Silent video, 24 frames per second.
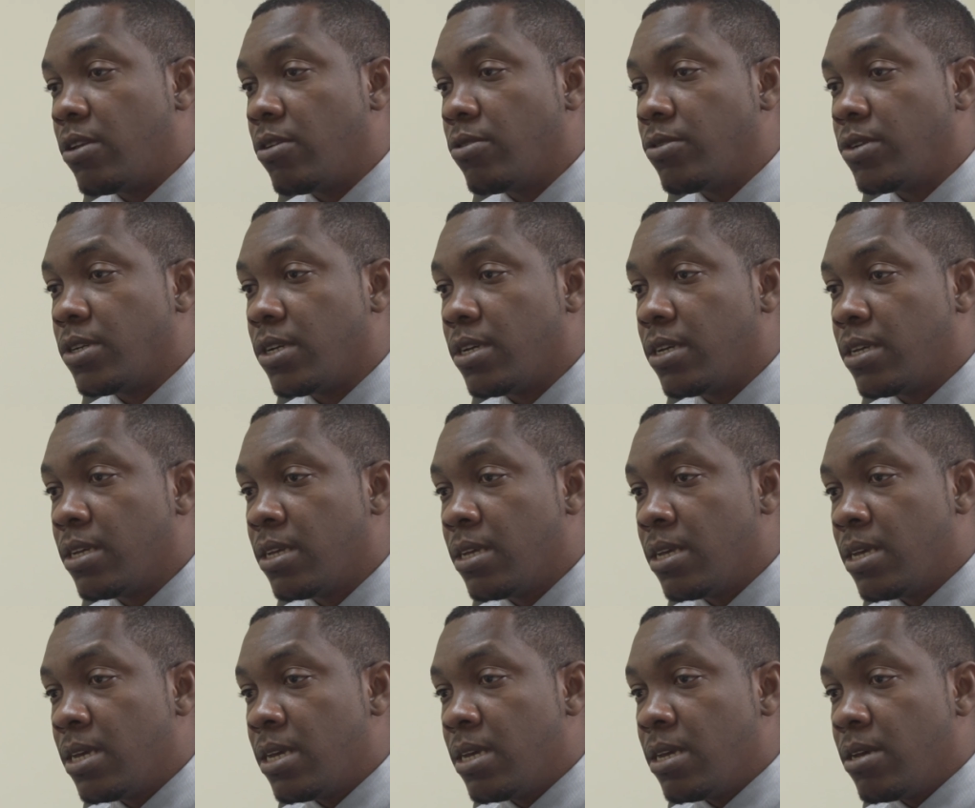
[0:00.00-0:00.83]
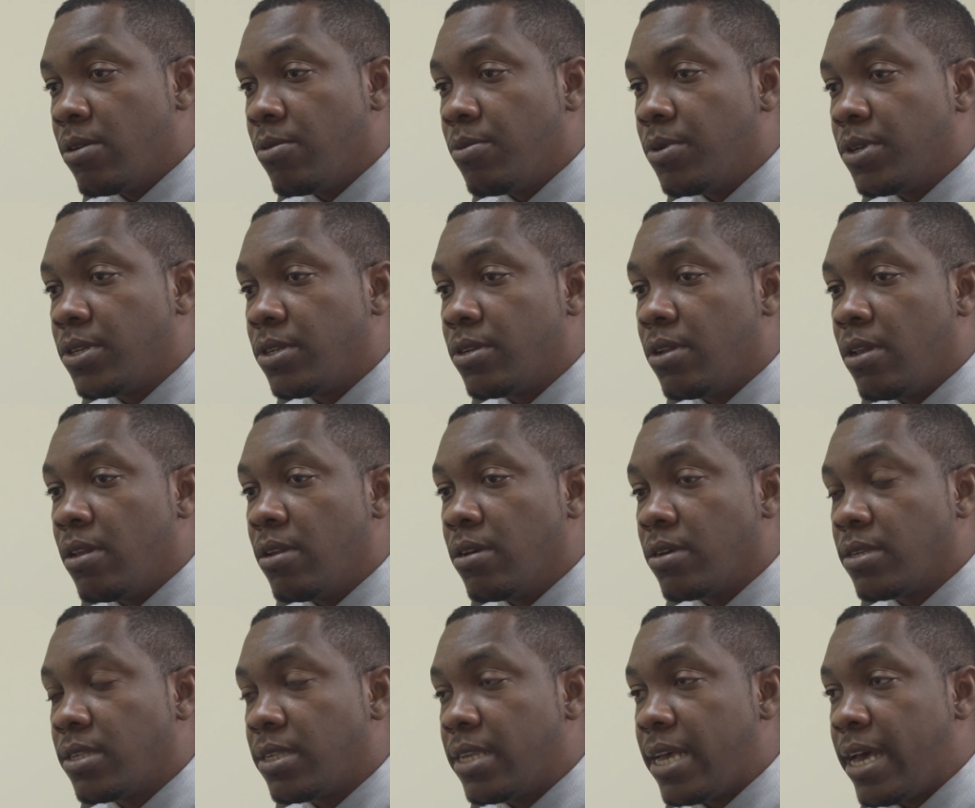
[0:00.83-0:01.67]
Lucia, which
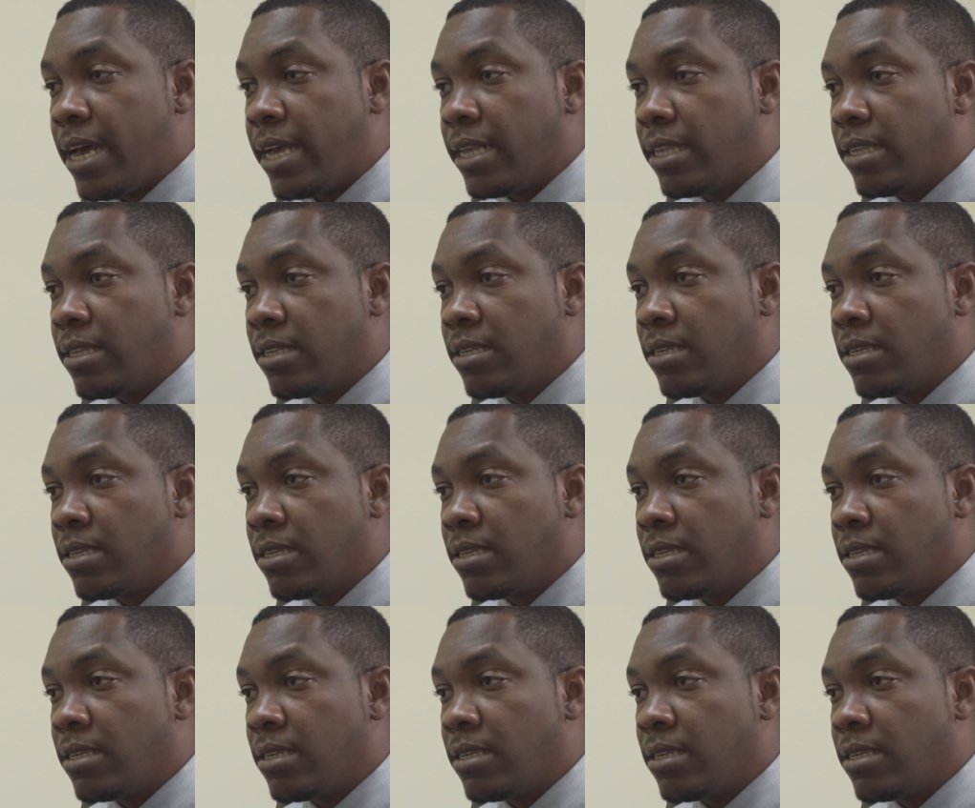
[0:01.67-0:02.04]
looks at